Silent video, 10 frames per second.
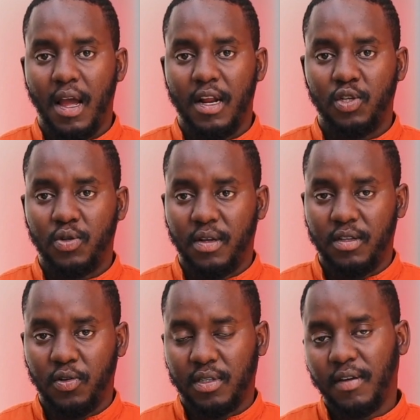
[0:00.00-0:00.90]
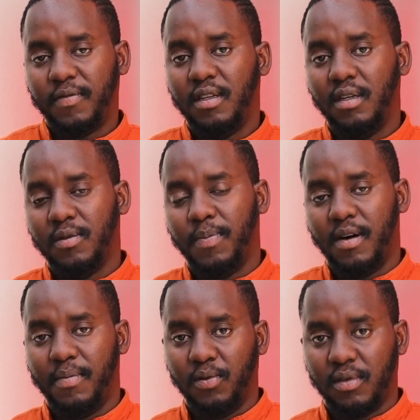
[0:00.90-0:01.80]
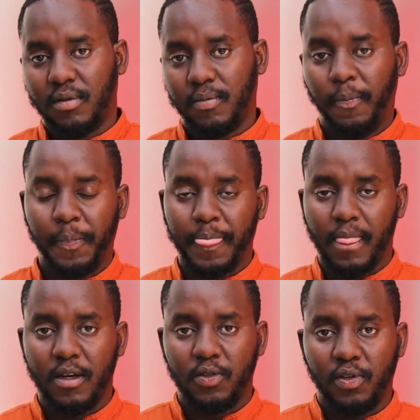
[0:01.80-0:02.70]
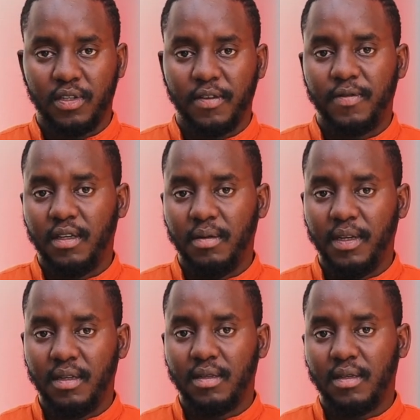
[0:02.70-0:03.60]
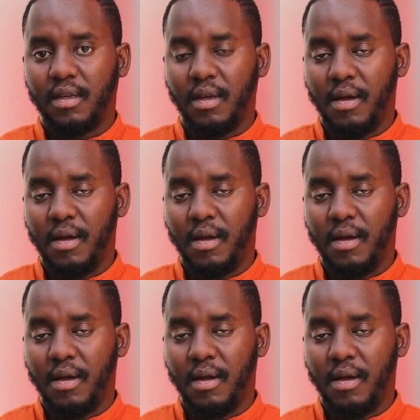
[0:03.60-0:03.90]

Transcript: and your safety is paramount. So your safety means